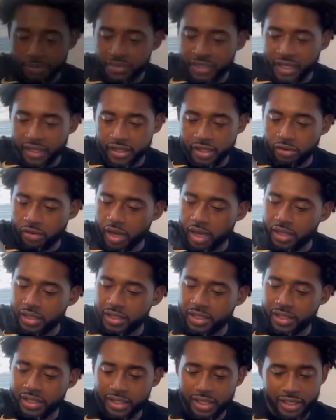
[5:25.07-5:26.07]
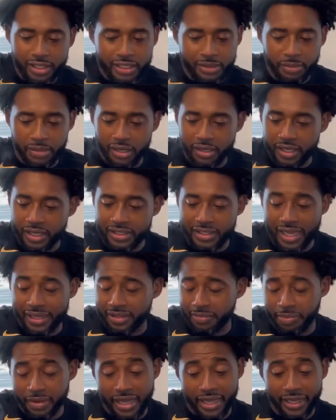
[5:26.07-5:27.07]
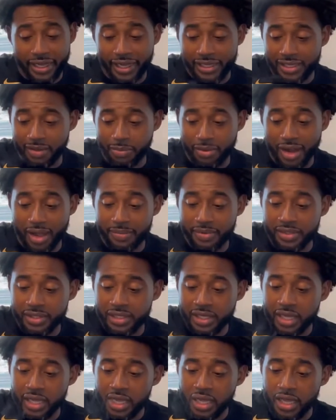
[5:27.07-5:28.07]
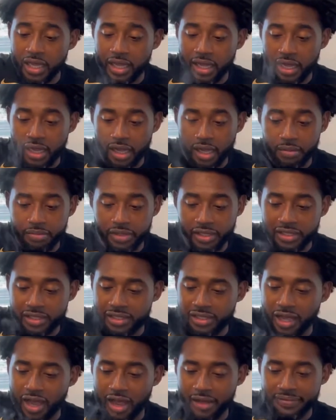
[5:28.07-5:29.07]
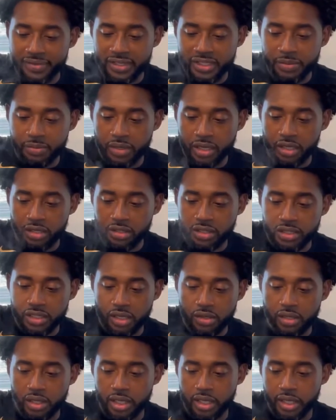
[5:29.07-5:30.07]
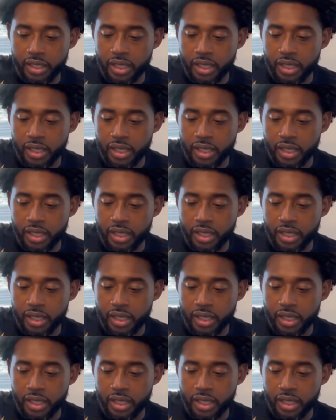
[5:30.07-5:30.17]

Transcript: you all, it smells, it's not the pancakes, I promise. This coffee smells so good.